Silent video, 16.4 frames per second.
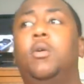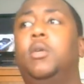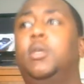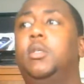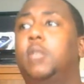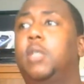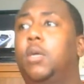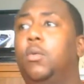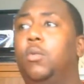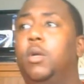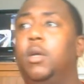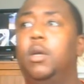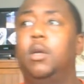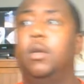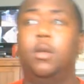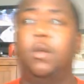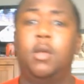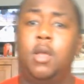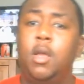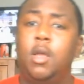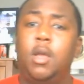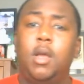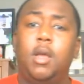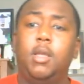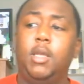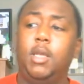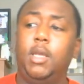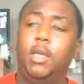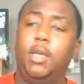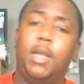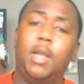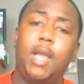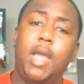He's like, "Well,
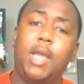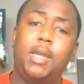it had